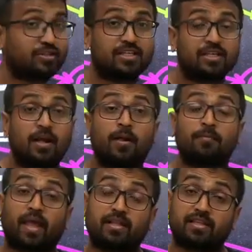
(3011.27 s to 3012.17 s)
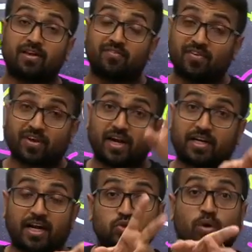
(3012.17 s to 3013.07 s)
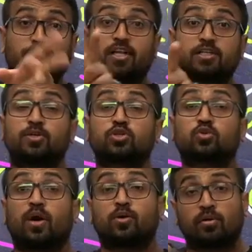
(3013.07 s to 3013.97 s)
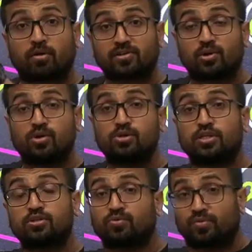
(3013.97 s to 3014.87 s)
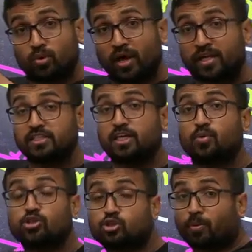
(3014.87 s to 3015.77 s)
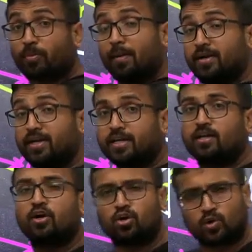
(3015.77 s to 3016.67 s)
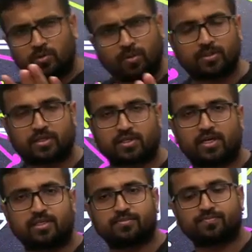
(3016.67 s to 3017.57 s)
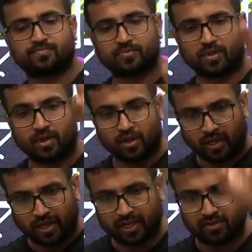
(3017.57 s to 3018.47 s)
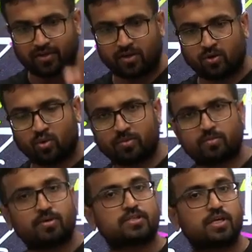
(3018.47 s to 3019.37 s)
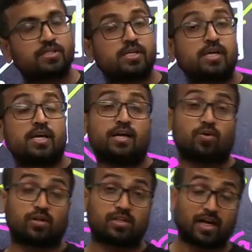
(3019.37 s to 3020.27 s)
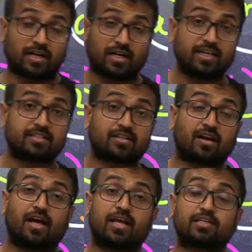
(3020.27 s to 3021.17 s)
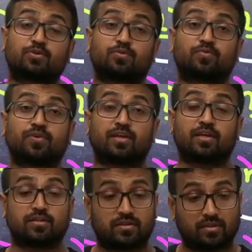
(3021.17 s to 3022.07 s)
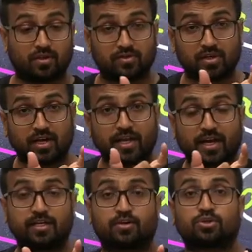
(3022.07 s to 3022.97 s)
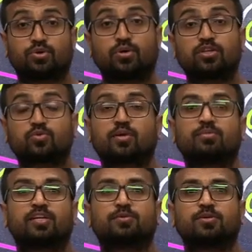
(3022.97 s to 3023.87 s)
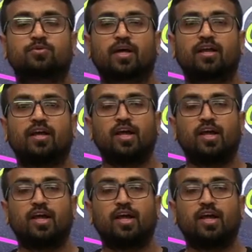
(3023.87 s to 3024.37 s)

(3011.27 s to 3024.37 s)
on this, and then we've connected a square minus b square to number of solutions, to Fibonacci sequence, to probability. Do you remember this, guys? Anyone who remembers this, on the Saturday's class, there was a dedicated question on a square minus b square.